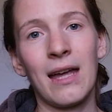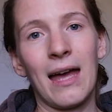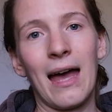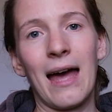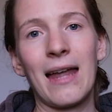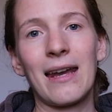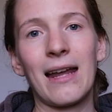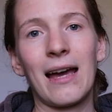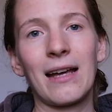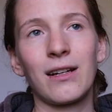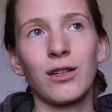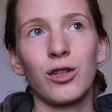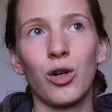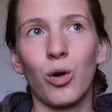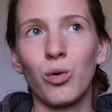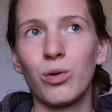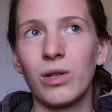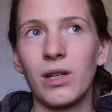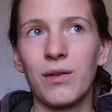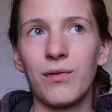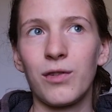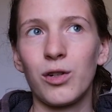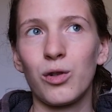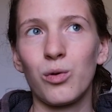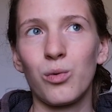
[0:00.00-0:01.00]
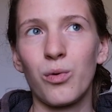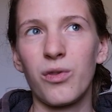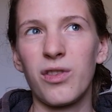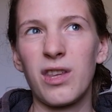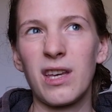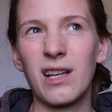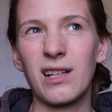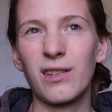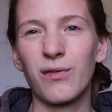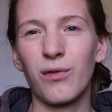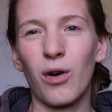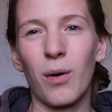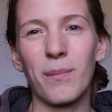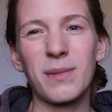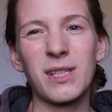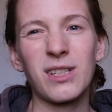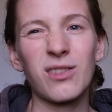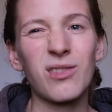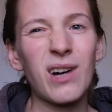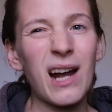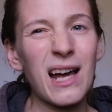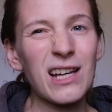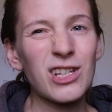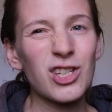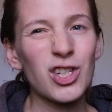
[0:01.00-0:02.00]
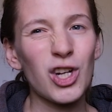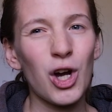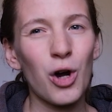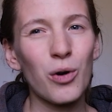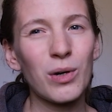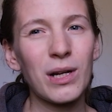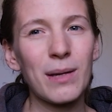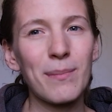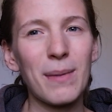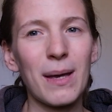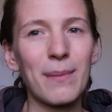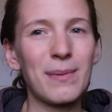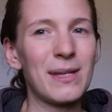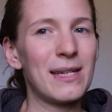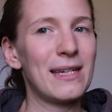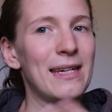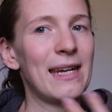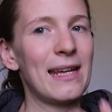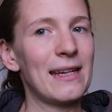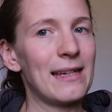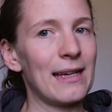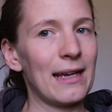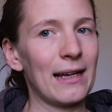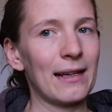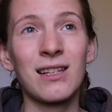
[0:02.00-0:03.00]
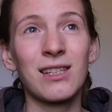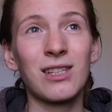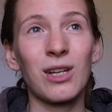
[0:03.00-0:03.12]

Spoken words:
and I don't even do things from scratch, only maybe knitting.